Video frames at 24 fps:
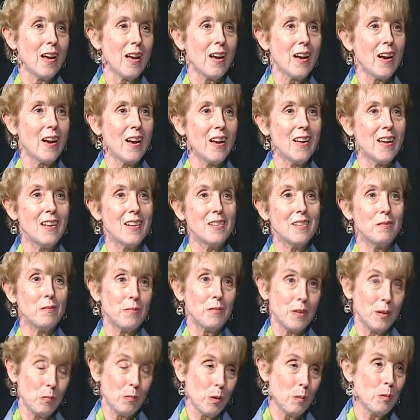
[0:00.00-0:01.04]
and
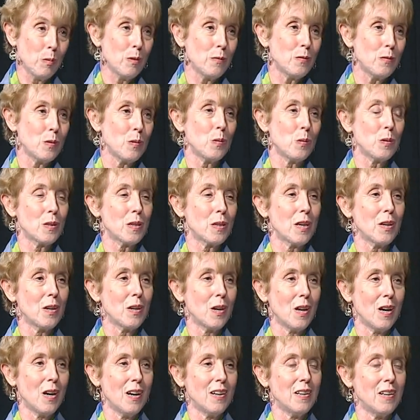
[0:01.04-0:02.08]
then we moved to North
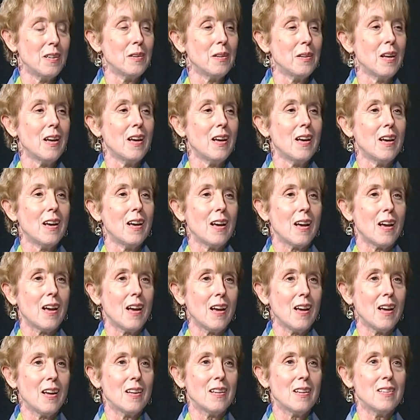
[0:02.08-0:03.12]
Carolina.
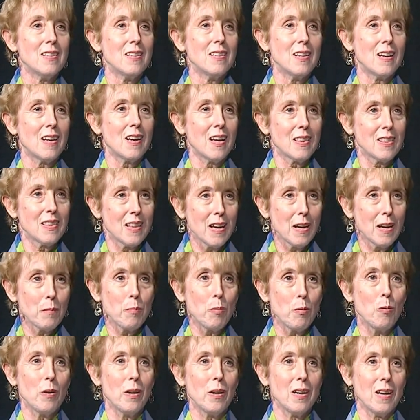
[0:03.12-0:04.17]
And at that
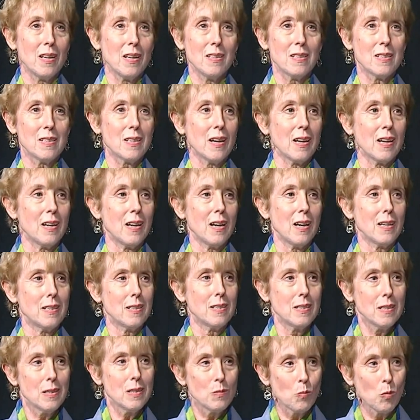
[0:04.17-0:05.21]
point I decided I
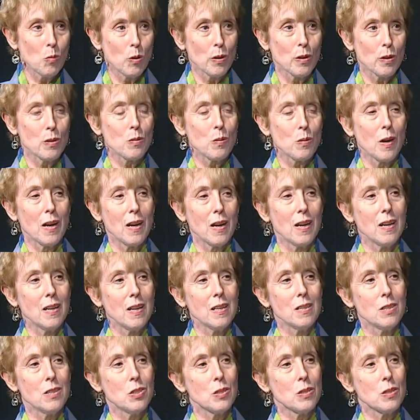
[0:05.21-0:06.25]
didn't want to try
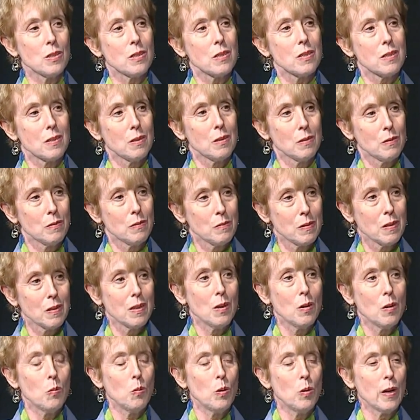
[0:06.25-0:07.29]
agents and
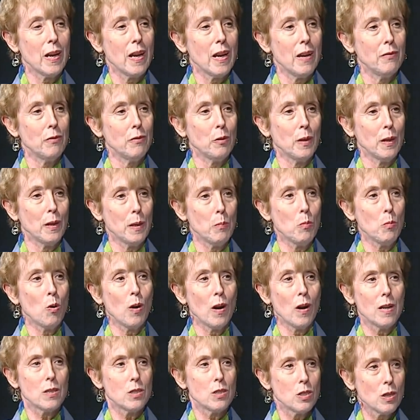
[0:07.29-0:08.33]
what have you anymore.
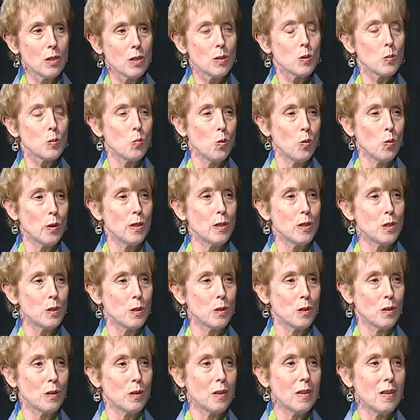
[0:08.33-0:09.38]
I just wanted
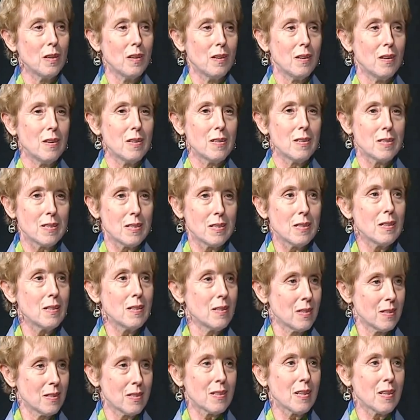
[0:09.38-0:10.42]
to see
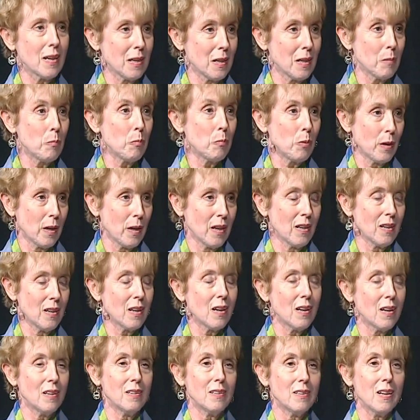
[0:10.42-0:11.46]
this thing in print.
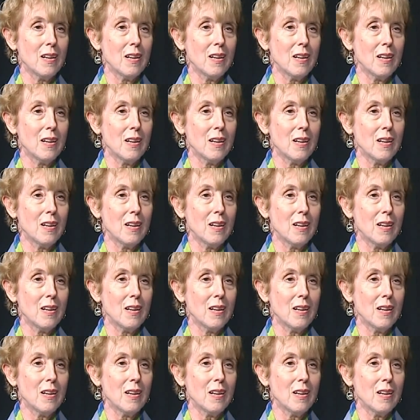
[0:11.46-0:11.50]
And